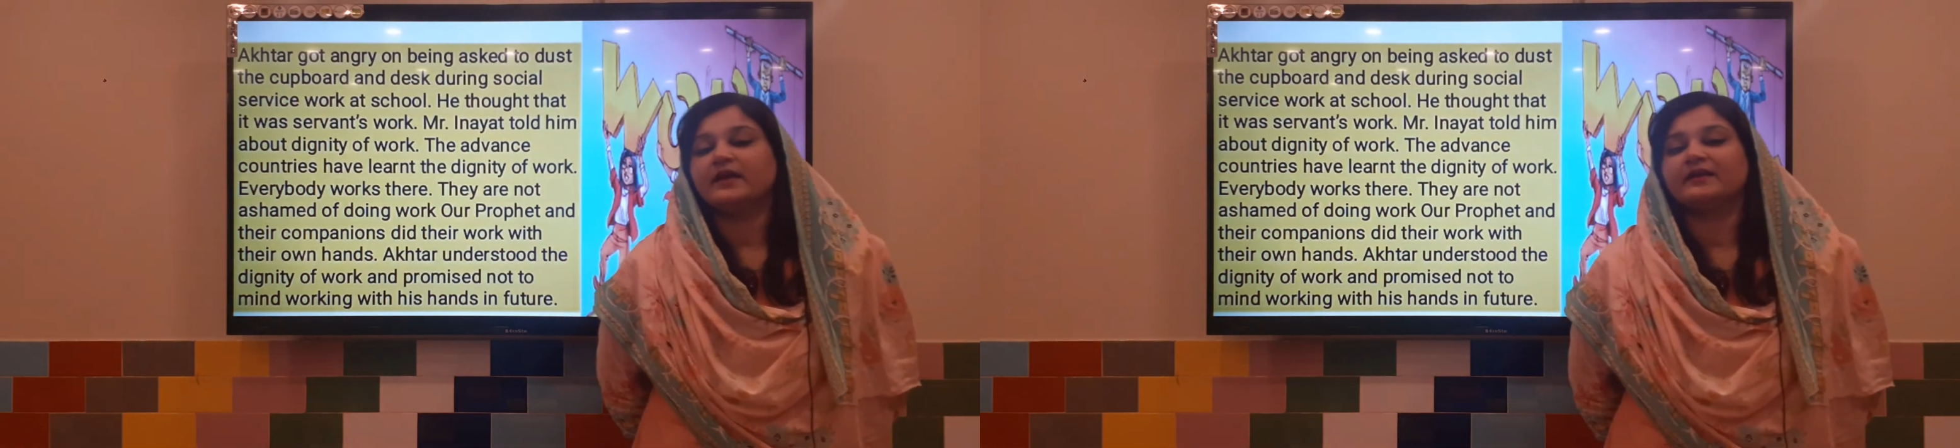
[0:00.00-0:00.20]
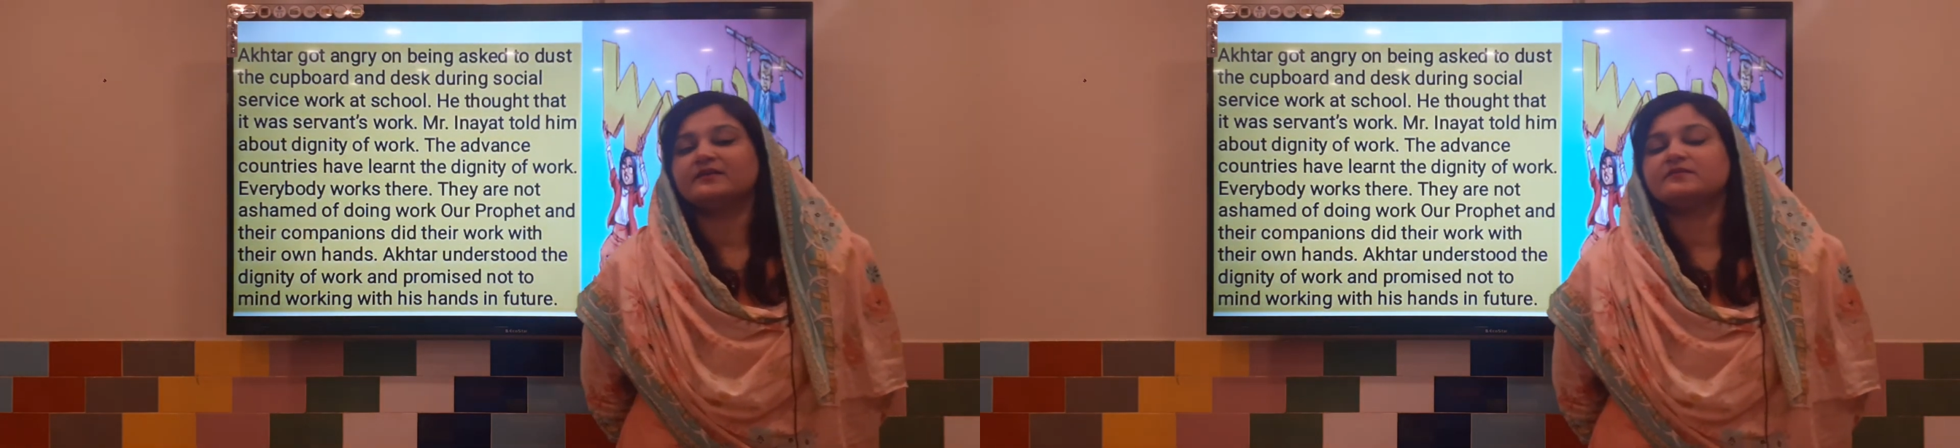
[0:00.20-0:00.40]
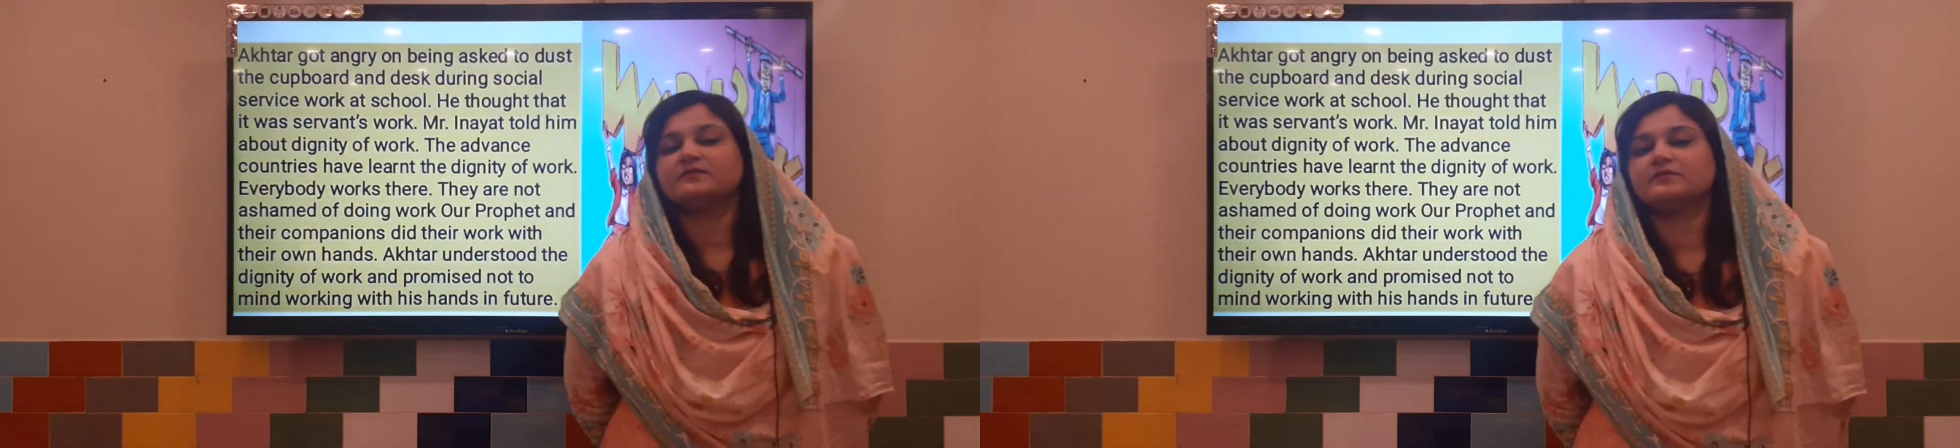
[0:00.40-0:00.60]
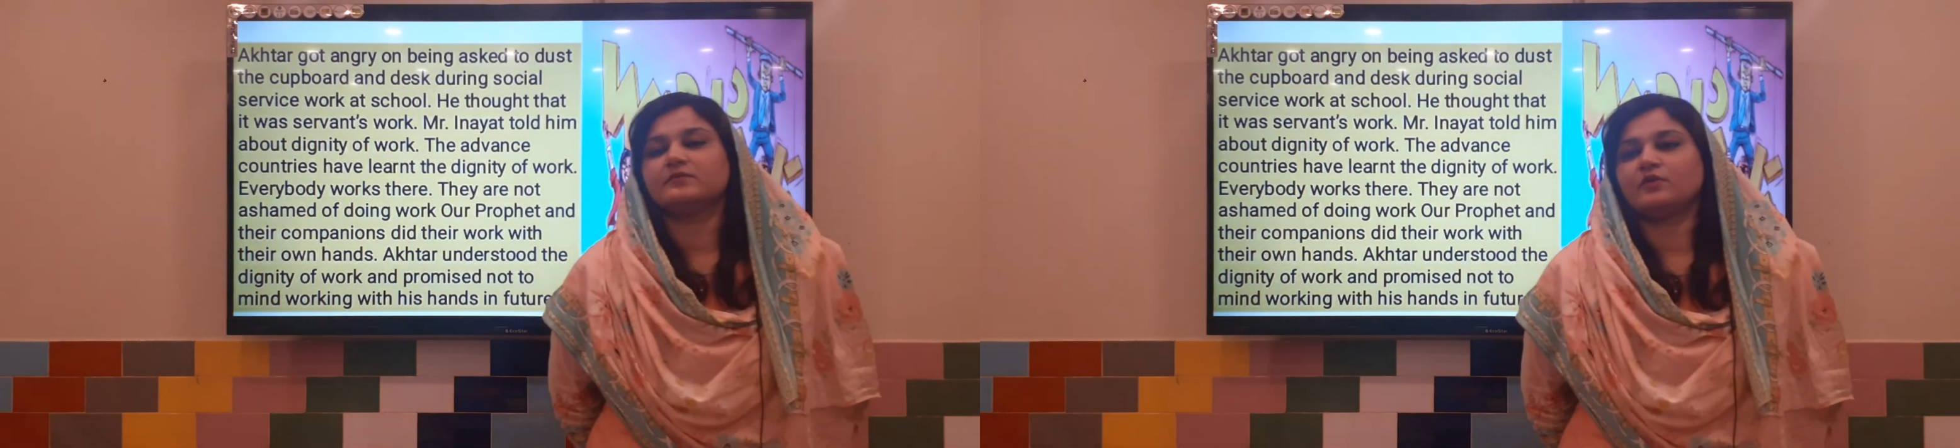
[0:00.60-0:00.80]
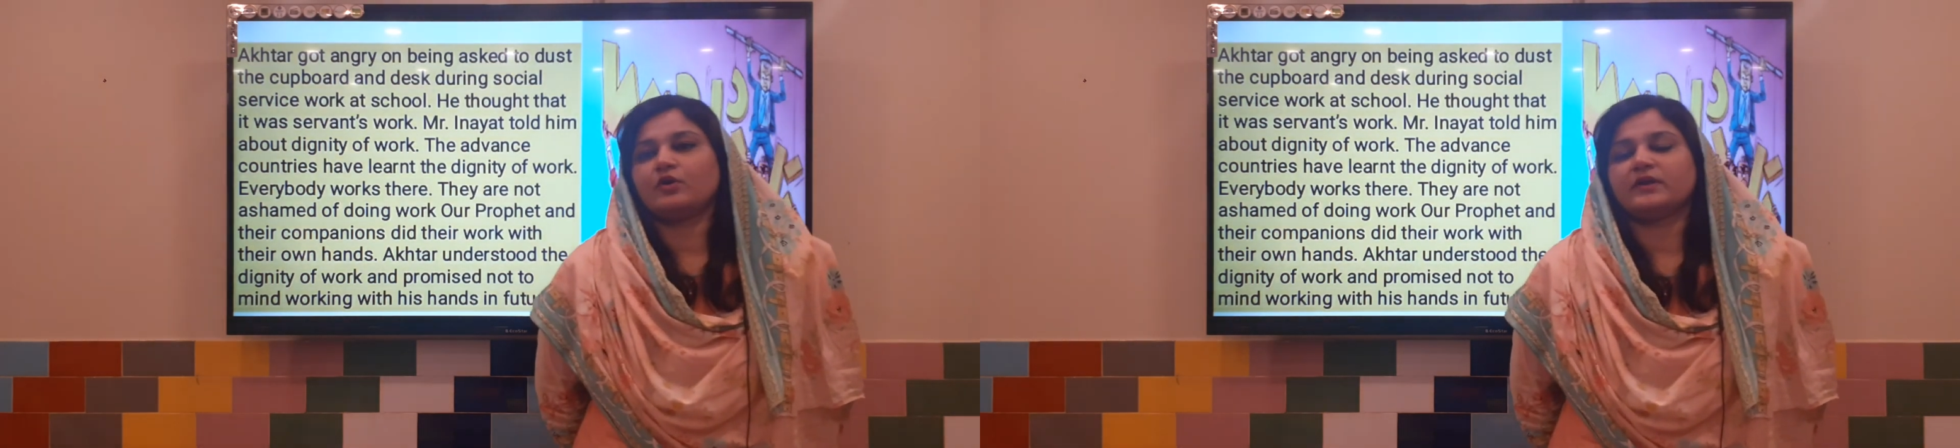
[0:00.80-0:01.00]
It is
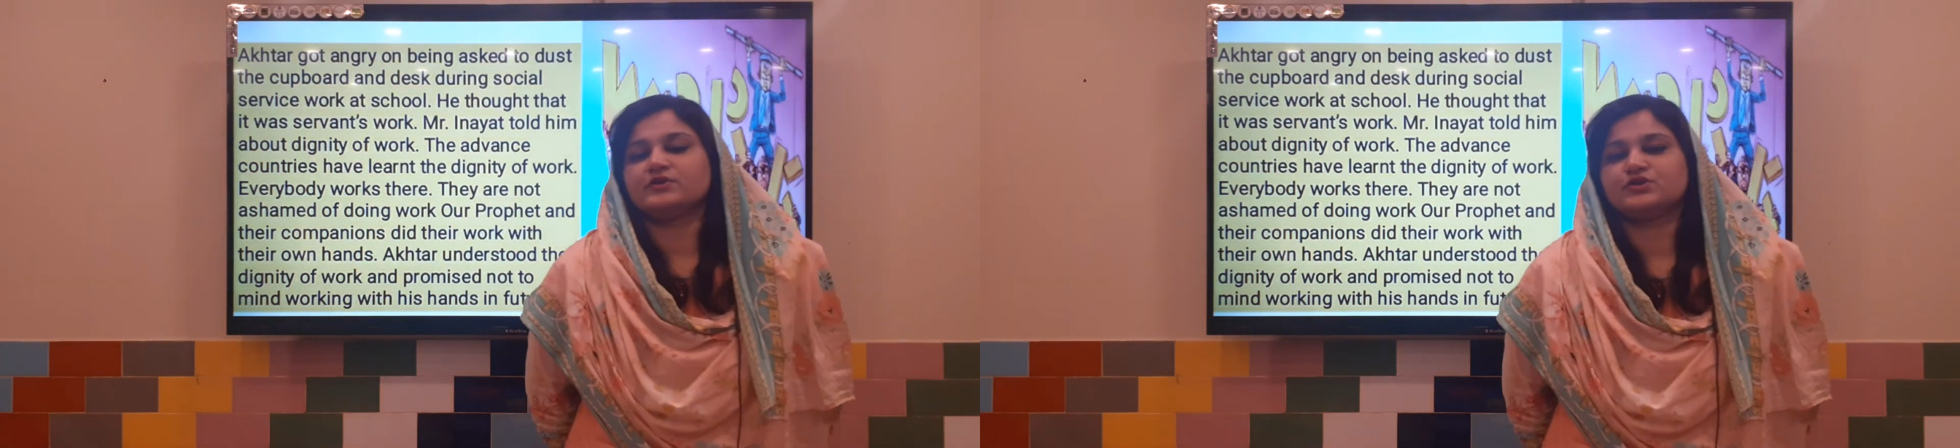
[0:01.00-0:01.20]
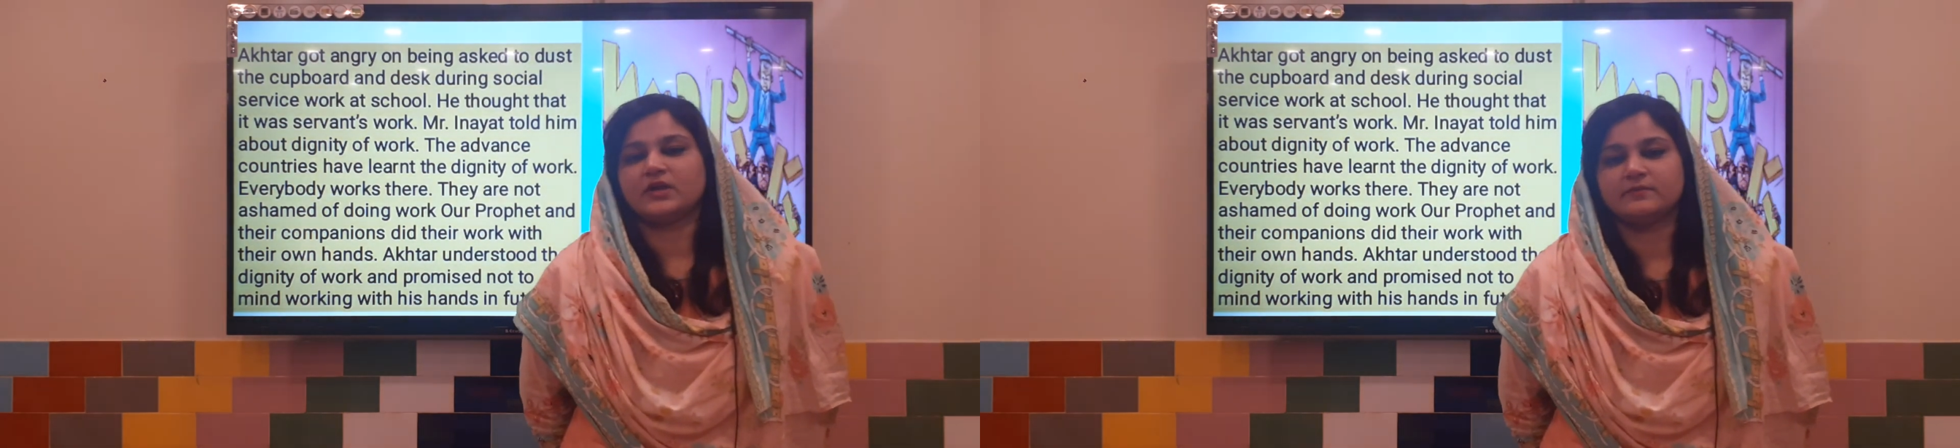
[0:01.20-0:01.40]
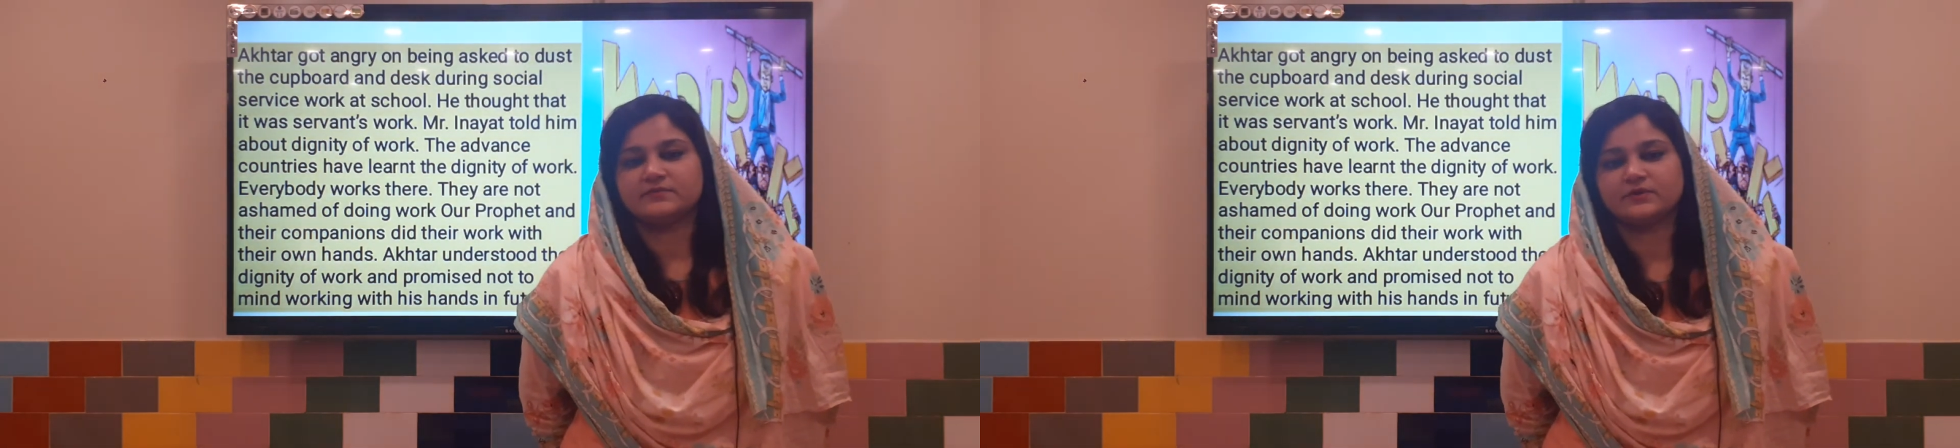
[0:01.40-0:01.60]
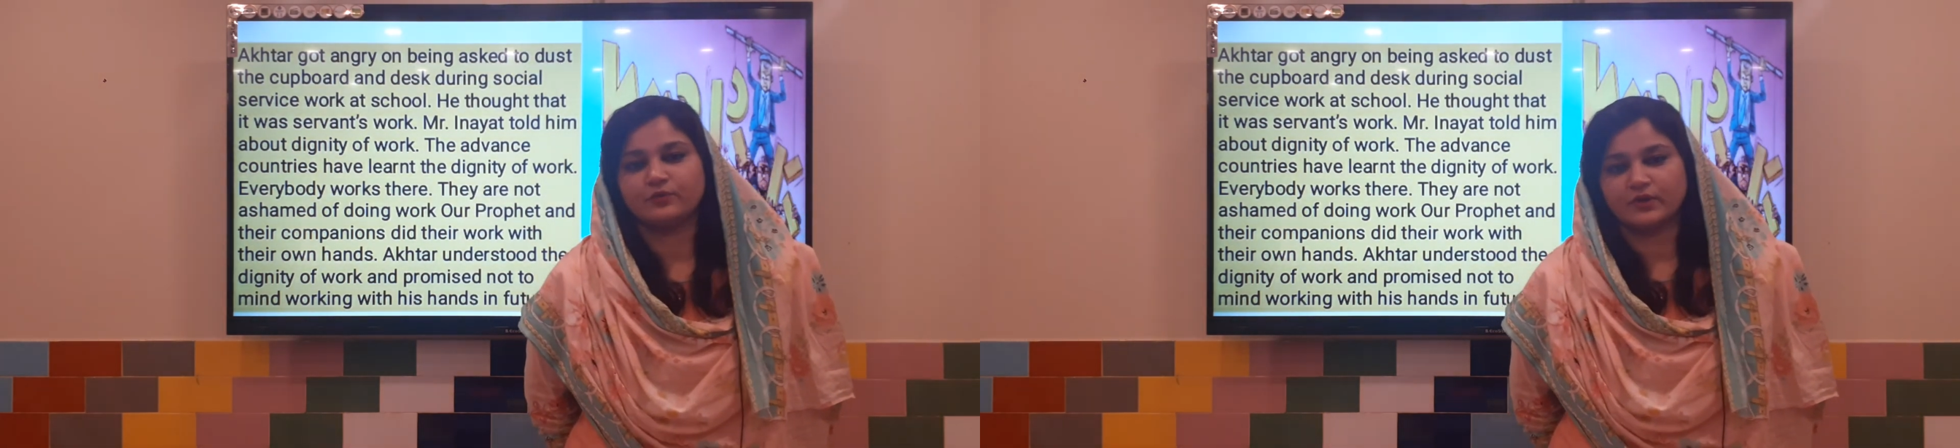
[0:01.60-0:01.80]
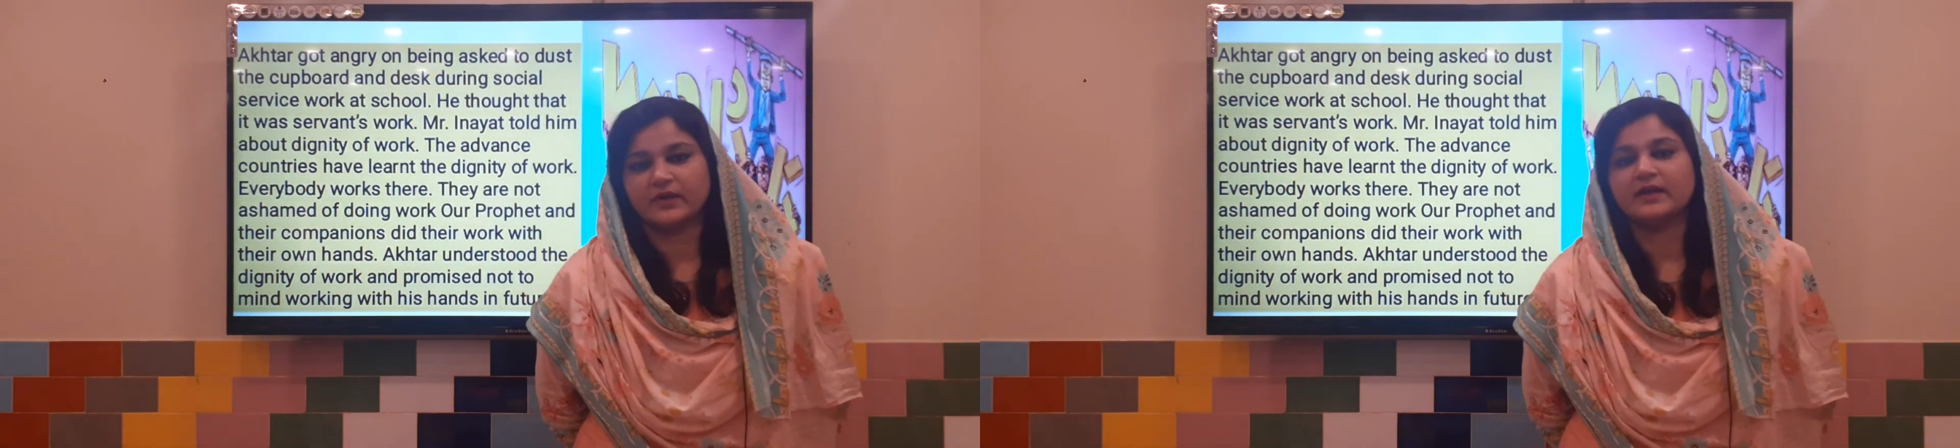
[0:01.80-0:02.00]
not ashamed.
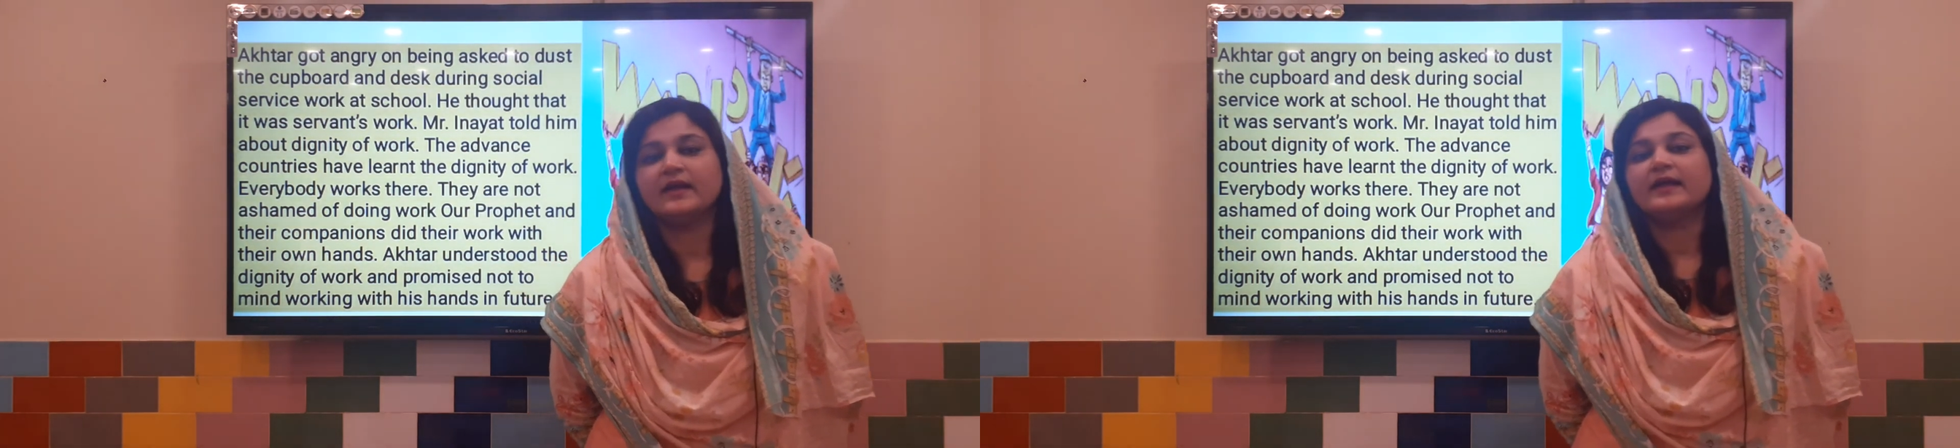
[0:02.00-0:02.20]
Okay.